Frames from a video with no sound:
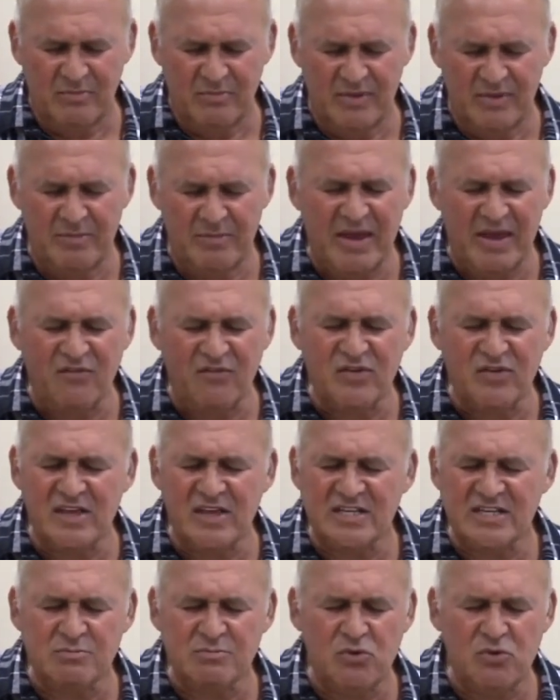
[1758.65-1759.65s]
Maybe
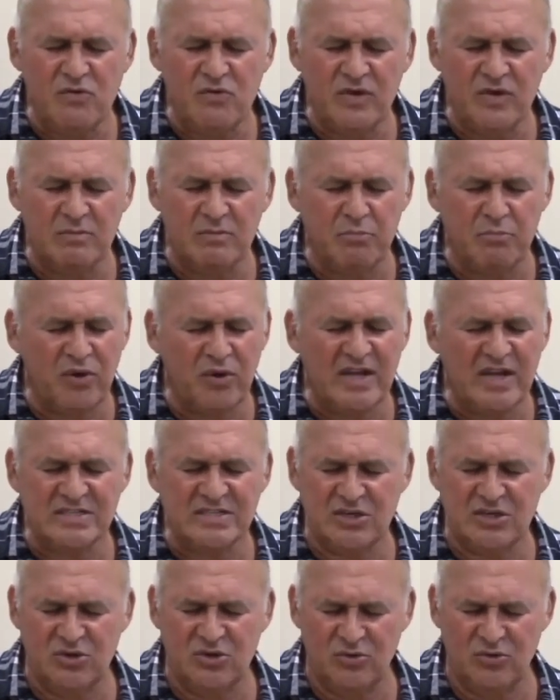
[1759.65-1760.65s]
everything's moving,
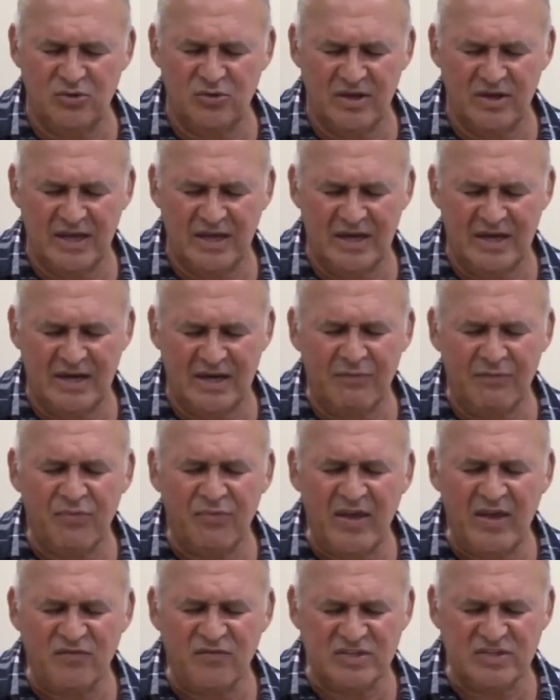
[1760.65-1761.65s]
praising you, Lord God. And I'm
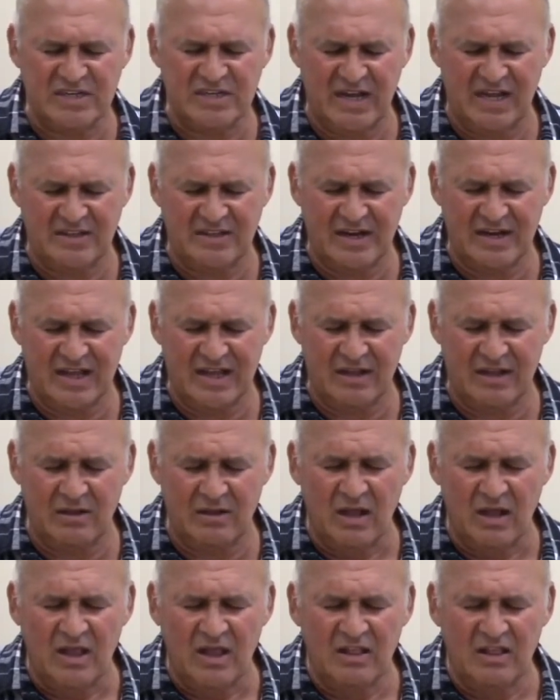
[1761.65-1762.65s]
thankful tonight that I can
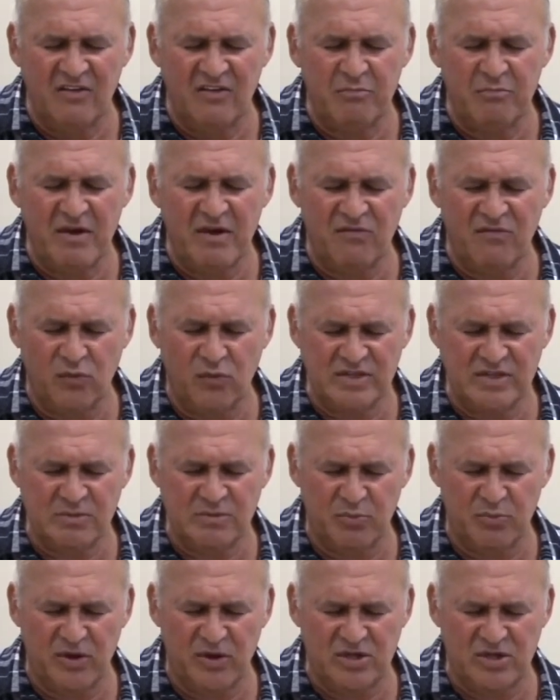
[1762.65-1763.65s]
lift my voice
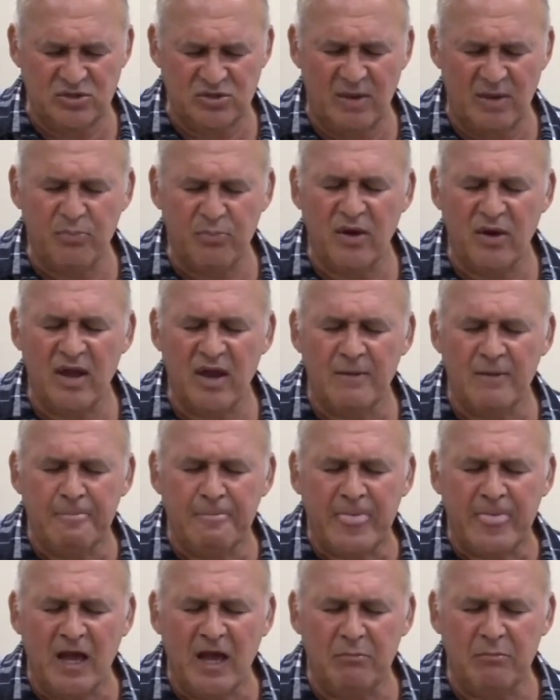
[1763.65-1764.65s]
and praise you. I pray
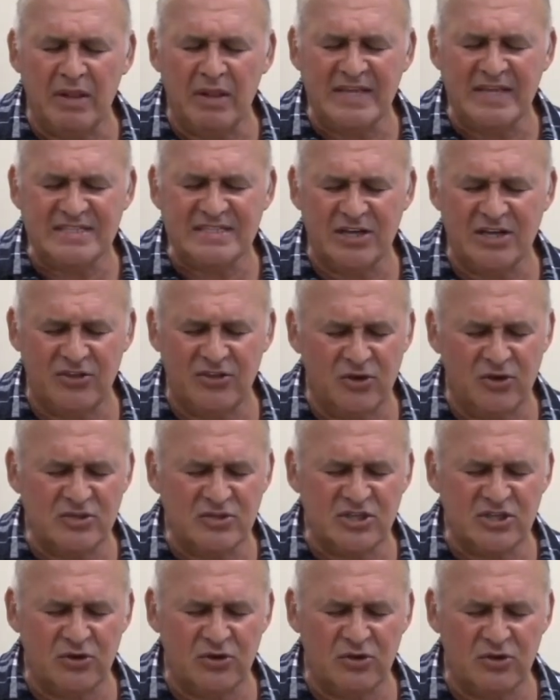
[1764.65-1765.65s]
a blessing on
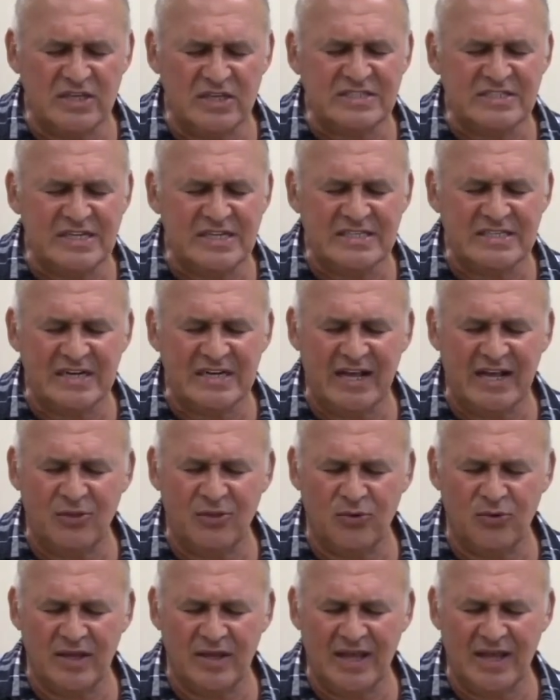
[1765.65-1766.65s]
those that are listening tonight,
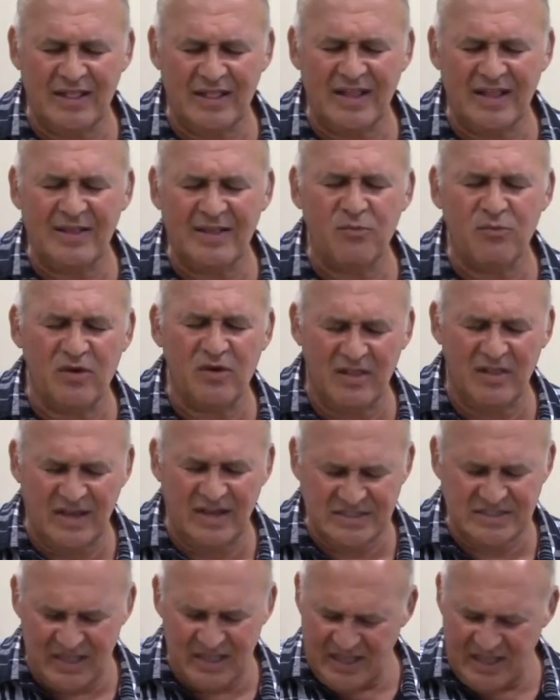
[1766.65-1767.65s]
Lord God. Let them
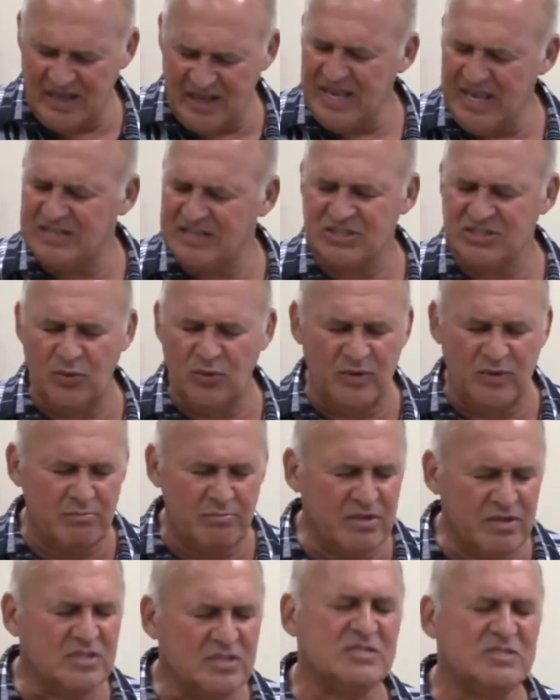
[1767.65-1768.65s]
realize that they, yes, they're
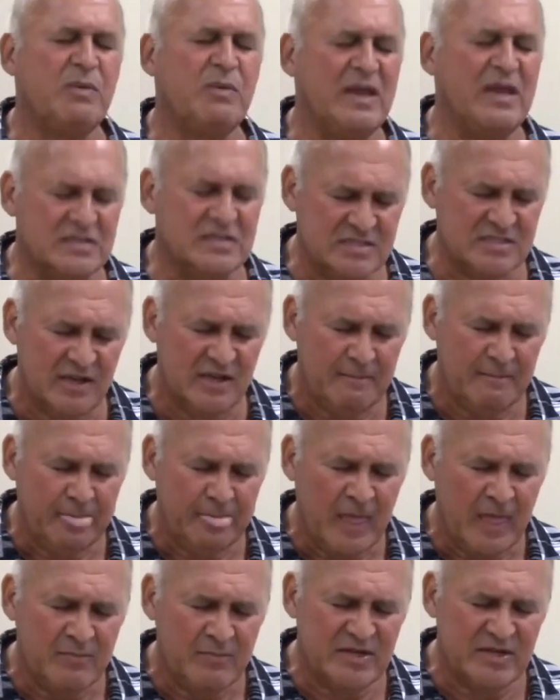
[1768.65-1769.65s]
in middle space,
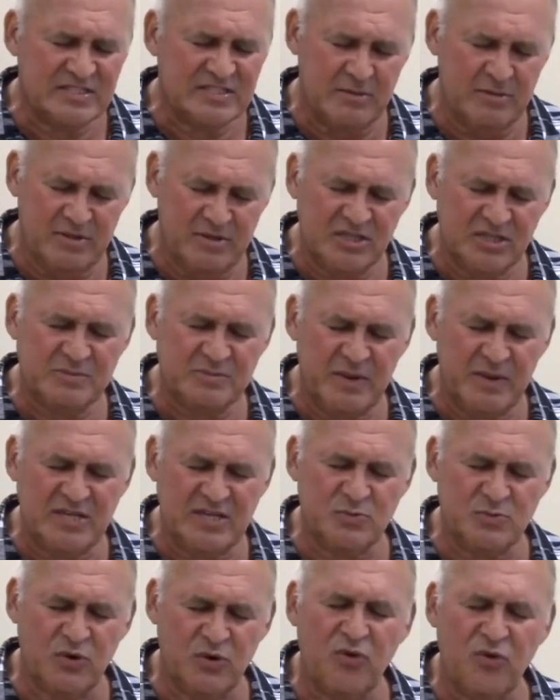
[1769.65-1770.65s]
but it's the middle
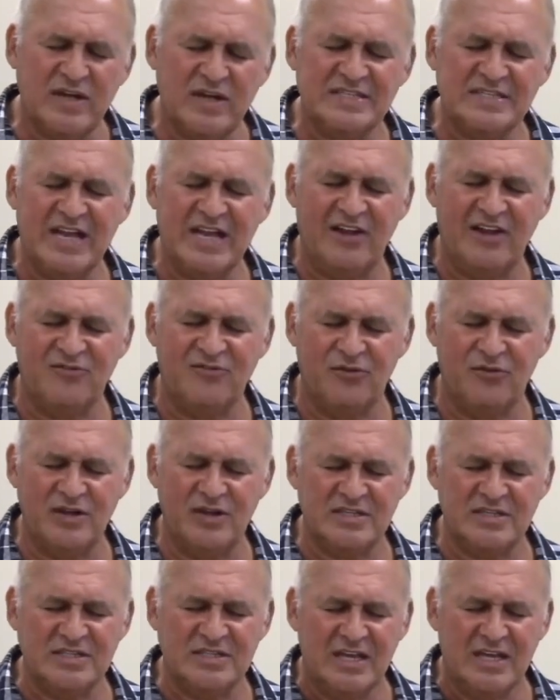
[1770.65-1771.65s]
space where Christ died for
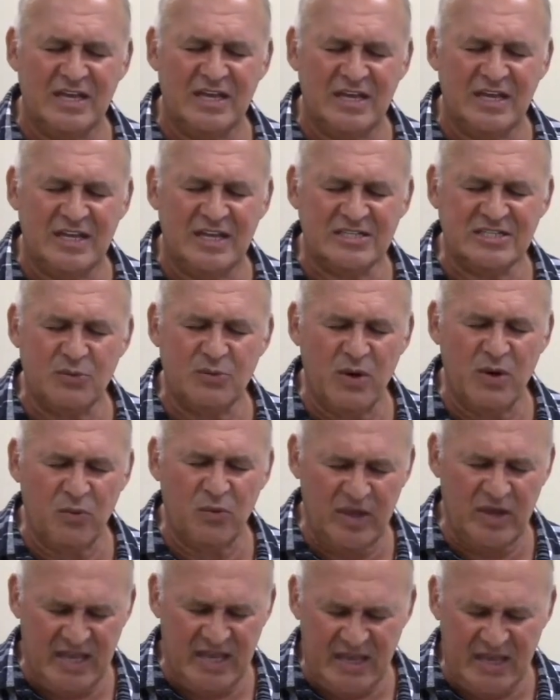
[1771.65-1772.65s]
us. It's the one
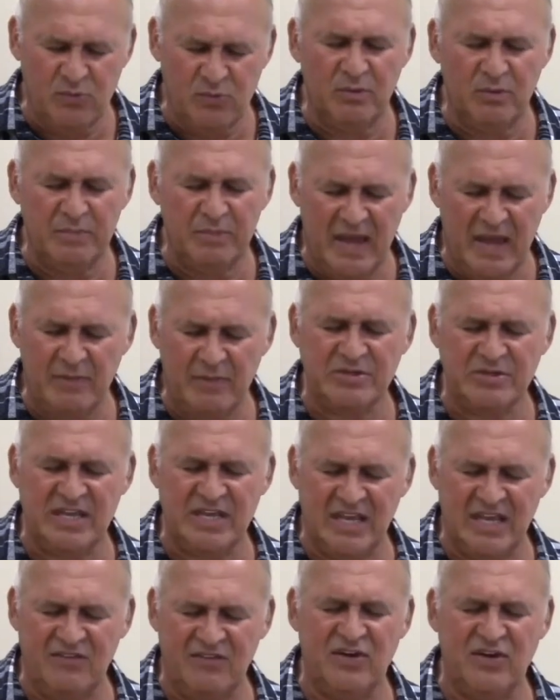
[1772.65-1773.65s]
where He will be able to
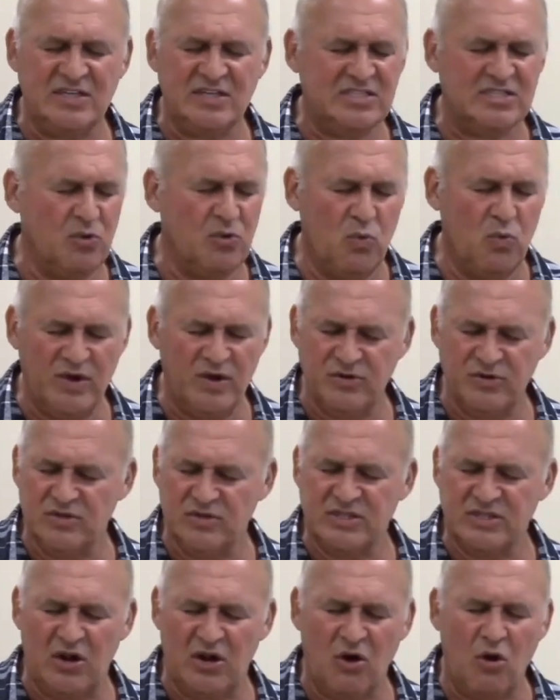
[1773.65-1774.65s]
give us the
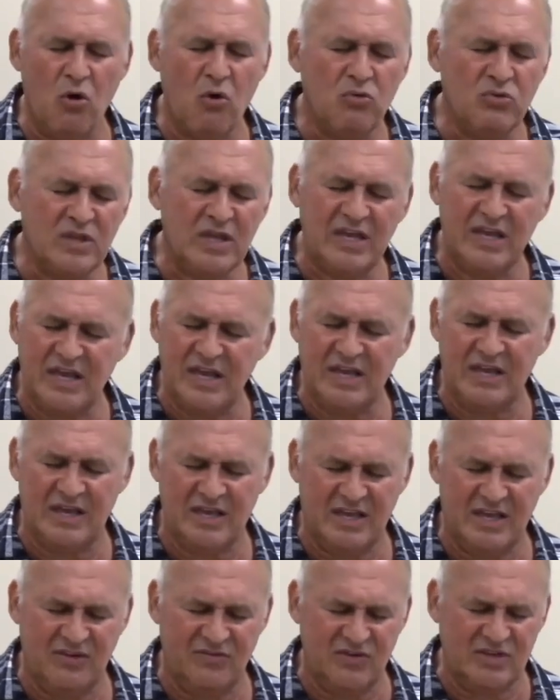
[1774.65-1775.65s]
wonders that only He
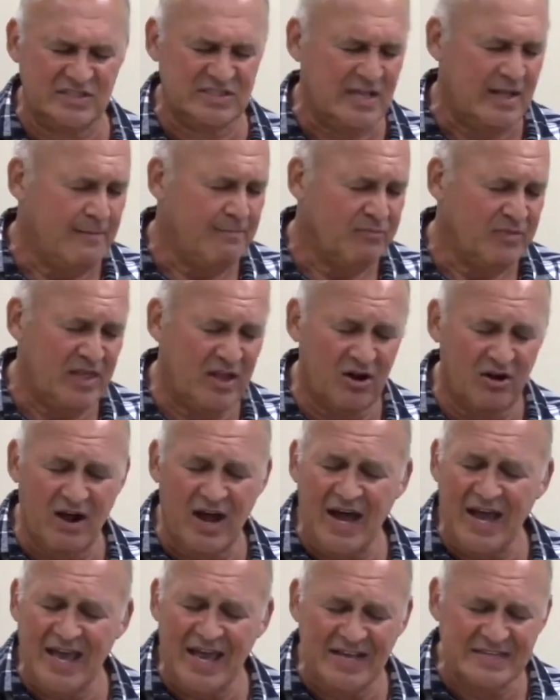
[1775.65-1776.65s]
can give us, that our
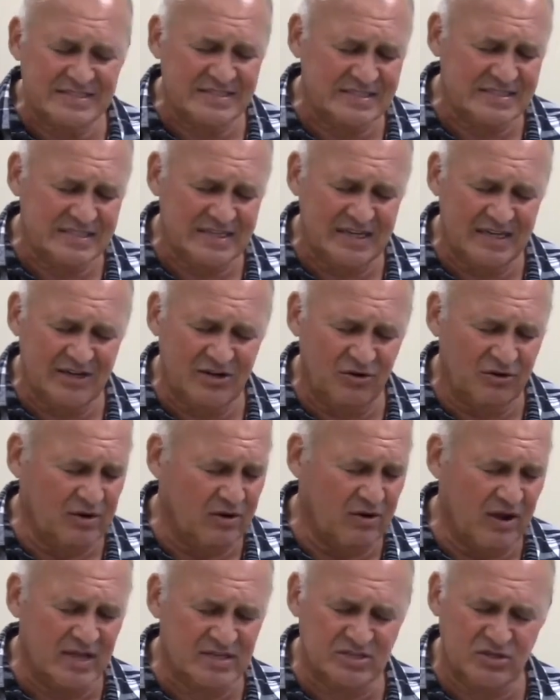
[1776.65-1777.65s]
eye hasn't seen, our
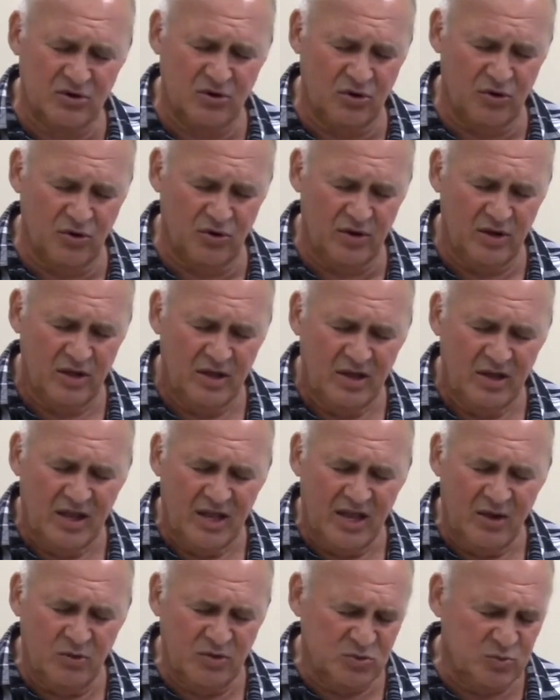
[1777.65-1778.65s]
ear hasn't heard,
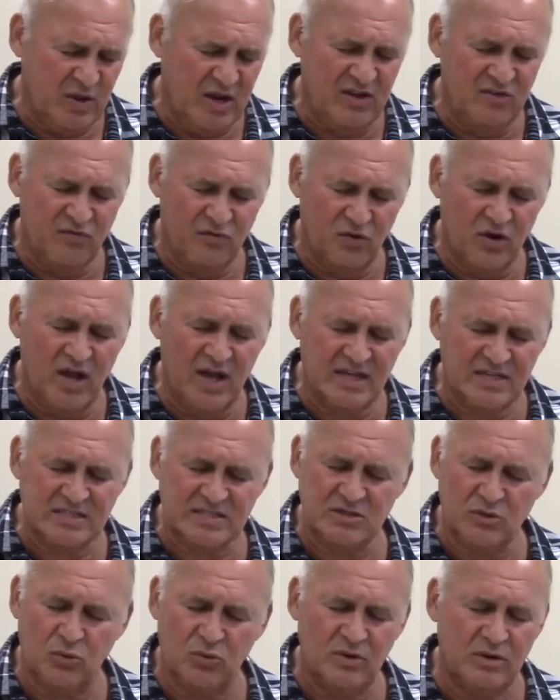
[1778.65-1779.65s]
and what's waiting for
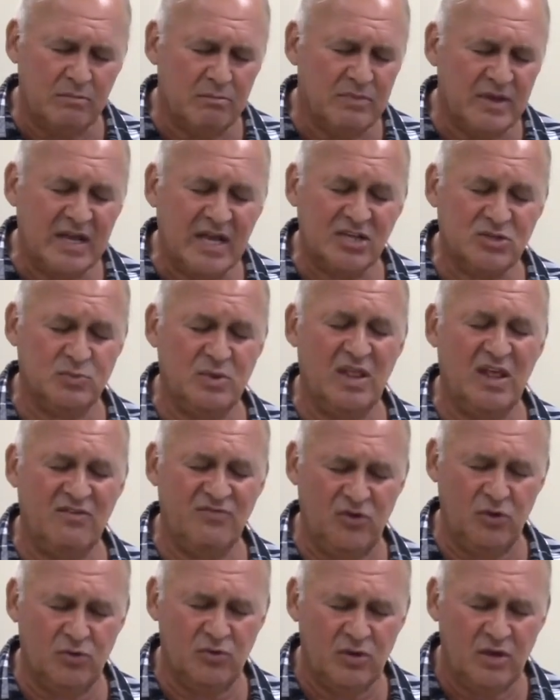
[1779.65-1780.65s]
us, Lord, because we love
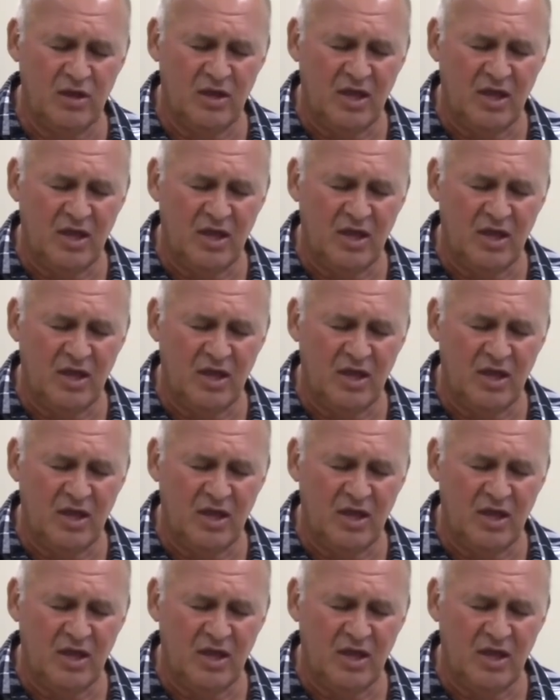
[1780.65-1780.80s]
you.